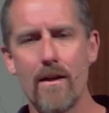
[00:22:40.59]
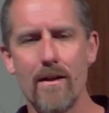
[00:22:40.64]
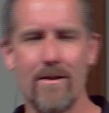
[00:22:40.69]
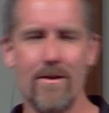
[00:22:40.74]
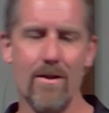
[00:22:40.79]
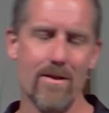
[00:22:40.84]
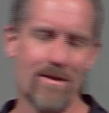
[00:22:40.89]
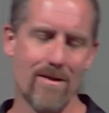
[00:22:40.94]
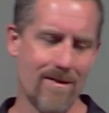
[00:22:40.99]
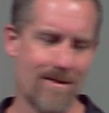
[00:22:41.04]
It
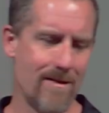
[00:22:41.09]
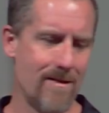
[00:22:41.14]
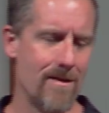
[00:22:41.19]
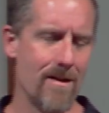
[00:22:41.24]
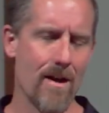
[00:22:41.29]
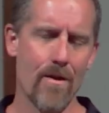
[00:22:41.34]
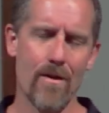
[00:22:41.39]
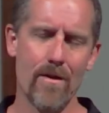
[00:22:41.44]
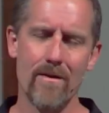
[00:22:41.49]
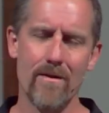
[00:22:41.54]
just
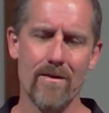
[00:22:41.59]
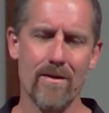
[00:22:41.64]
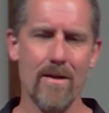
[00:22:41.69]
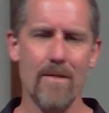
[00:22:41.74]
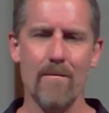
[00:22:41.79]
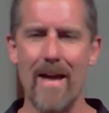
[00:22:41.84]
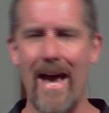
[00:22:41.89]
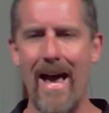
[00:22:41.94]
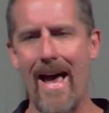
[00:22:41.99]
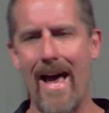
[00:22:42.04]
nothing
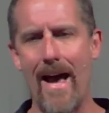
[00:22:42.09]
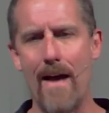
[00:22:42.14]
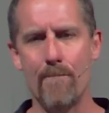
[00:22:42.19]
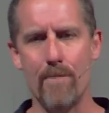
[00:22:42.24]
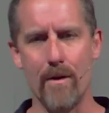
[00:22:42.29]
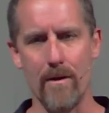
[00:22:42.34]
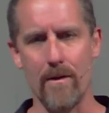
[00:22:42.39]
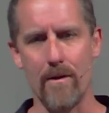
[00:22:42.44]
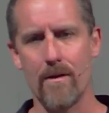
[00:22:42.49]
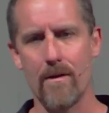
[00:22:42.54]
seemed to
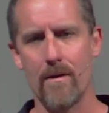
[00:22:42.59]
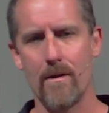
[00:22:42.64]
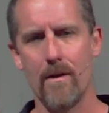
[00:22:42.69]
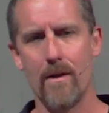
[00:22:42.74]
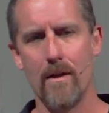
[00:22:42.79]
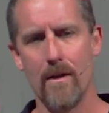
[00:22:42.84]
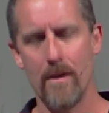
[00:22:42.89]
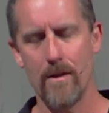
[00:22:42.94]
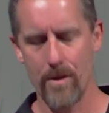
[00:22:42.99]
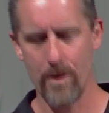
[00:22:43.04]
happen.
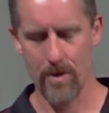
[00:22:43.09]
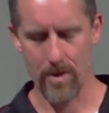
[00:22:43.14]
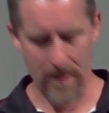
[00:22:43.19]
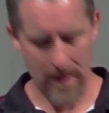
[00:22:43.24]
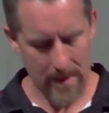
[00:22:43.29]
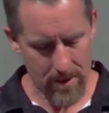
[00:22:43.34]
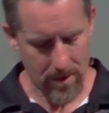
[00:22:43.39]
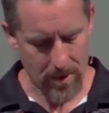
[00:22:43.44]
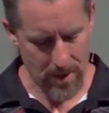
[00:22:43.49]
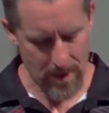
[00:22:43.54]
Just
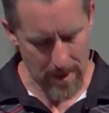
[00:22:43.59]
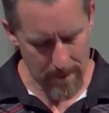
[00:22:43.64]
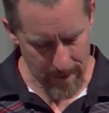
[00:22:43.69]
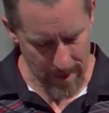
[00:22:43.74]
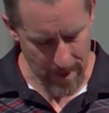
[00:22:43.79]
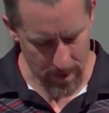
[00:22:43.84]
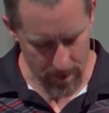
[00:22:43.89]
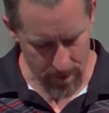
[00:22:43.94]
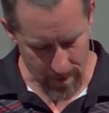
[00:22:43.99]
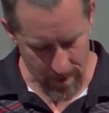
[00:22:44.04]
didn't seem
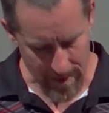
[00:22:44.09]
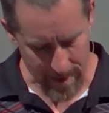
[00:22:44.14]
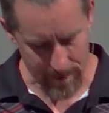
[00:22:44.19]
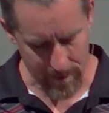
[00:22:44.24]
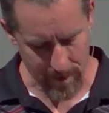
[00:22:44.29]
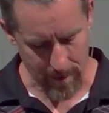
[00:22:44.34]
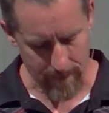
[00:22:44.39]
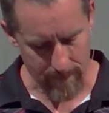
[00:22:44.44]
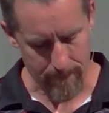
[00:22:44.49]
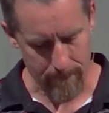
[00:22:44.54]

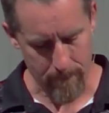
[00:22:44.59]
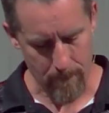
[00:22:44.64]
interested.